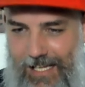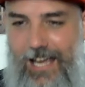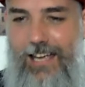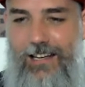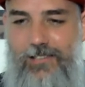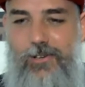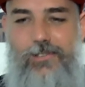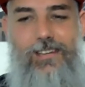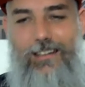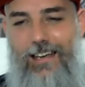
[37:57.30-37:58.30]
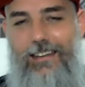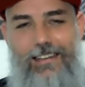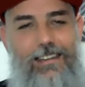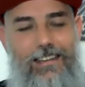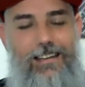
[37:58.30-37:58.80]
Yeah, let's also, yeah,
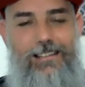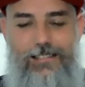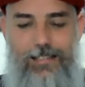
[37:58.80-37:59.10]
he does.